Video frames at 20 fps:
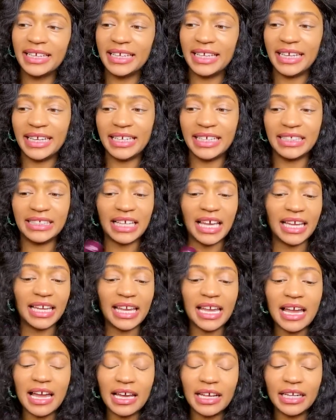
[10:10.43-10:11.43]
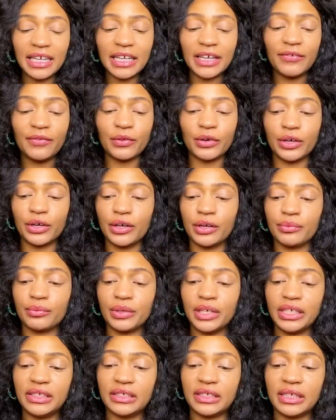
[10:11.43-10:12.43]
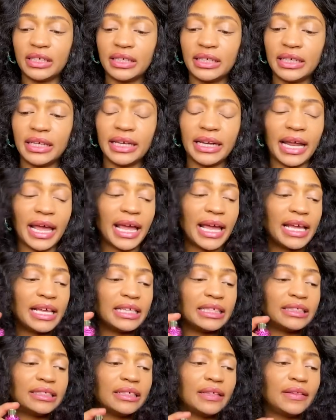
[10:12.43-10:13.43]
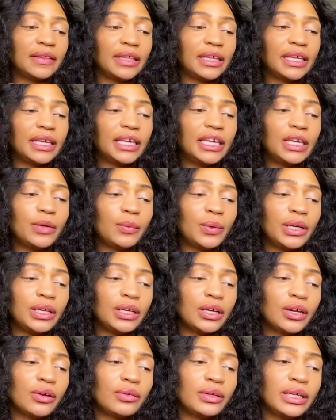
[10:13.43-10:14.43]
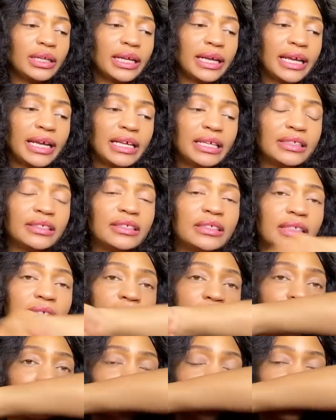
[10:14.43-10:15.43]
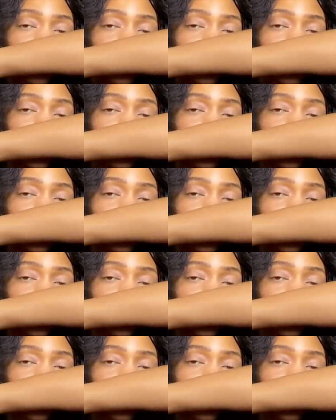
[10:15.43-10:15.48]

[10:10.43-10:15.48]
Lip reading: It is iconic for a good reason. It has the kiwi note and it has the